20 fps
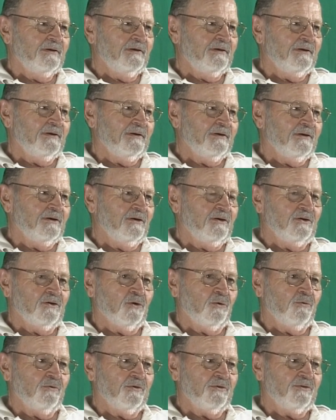yeah, you
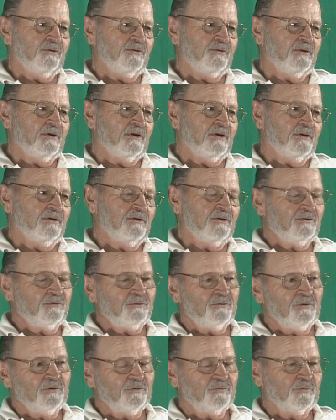know, with uh,
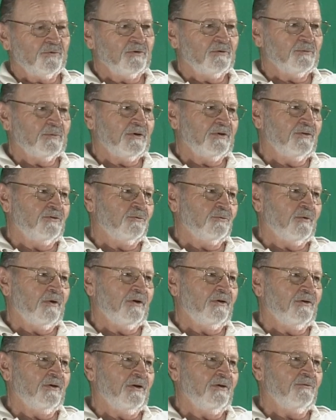this, this friend of mine,
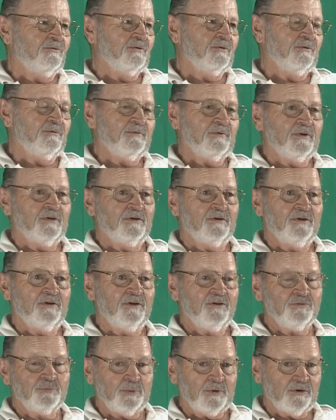Deron Avery. And
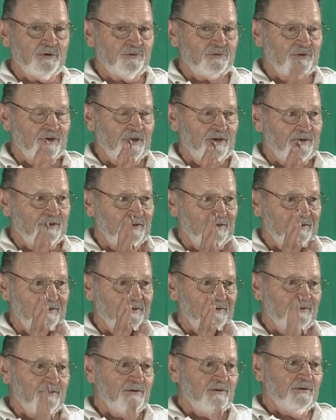his parents had a,
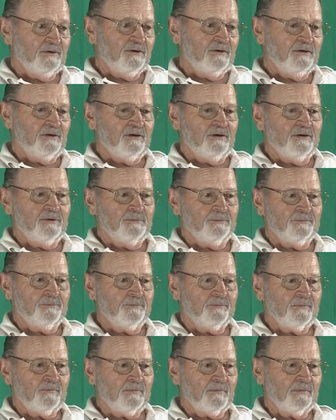um,
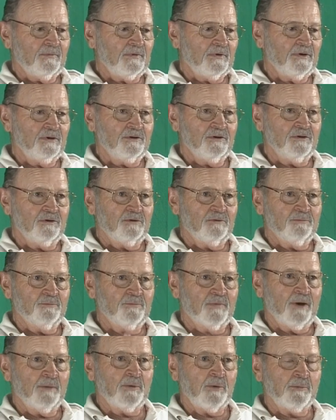a little
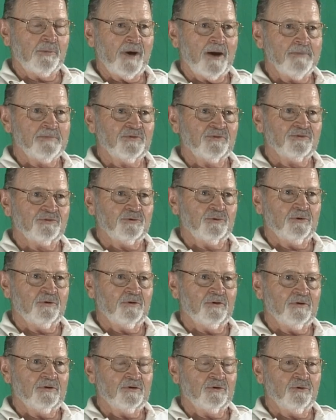mama papa
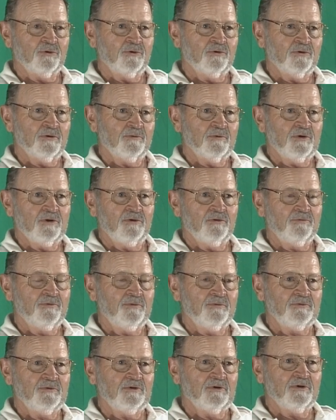store on the corner of
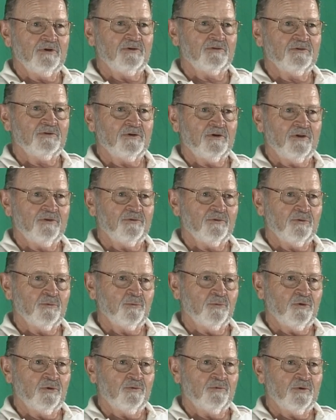159th and
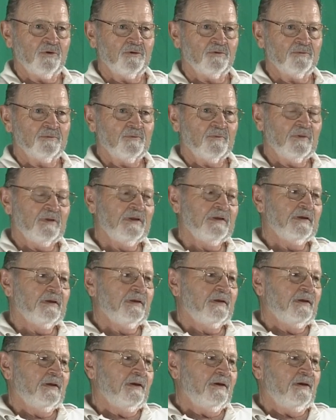Hawthorne Boulevard.
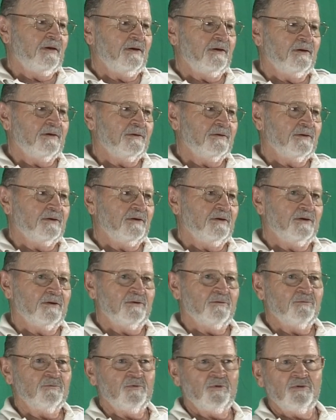And,
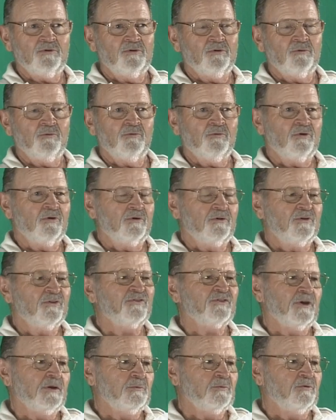and we, you know, we were in the
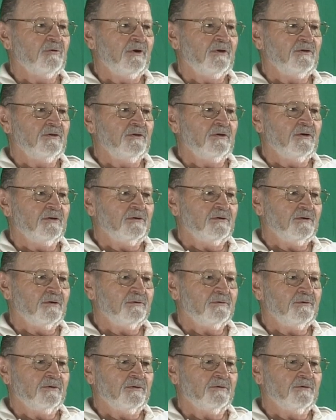same grade together,
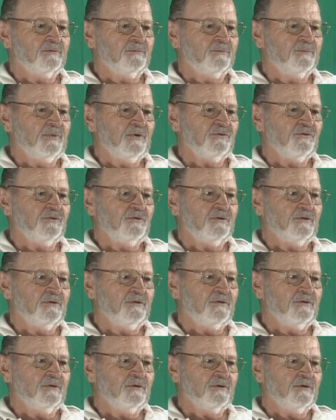you know,
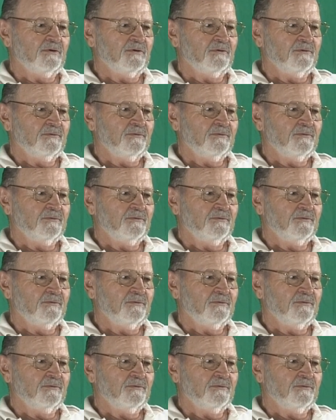basically, uh,